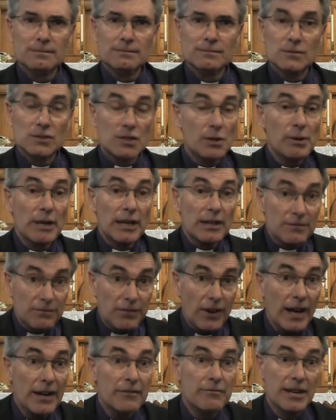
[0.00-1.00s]
So we can
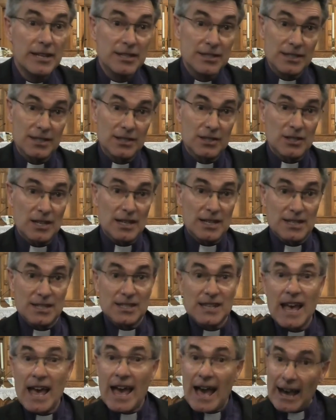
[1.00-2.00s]
find rest in
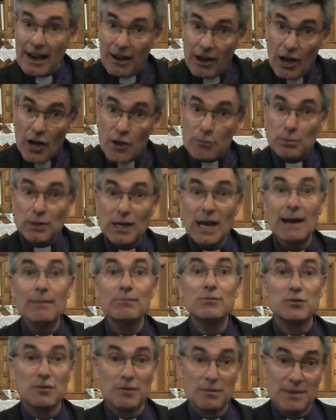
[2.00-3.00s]
Jesus. Our hope
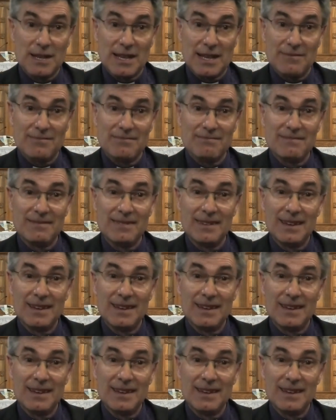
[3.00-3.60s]
comes from Him.